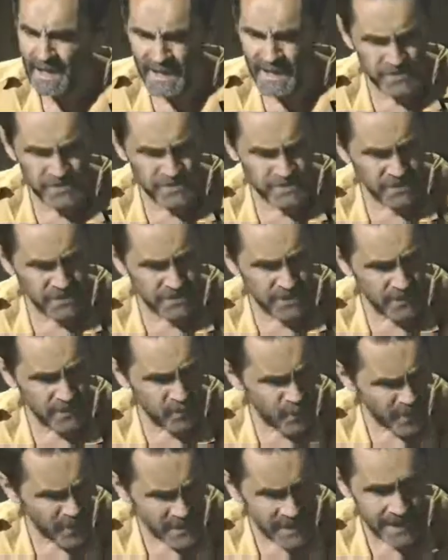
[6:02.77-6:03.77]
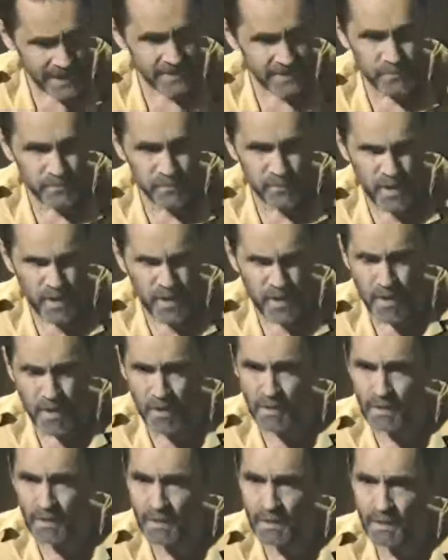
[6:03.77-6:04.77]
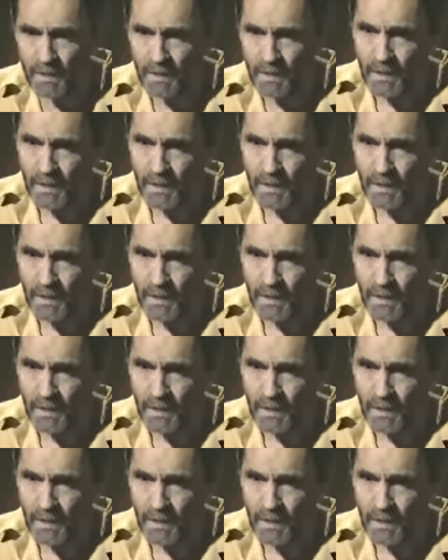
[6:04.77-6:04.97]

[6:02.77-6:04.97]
And I used to think, what did I do wrong?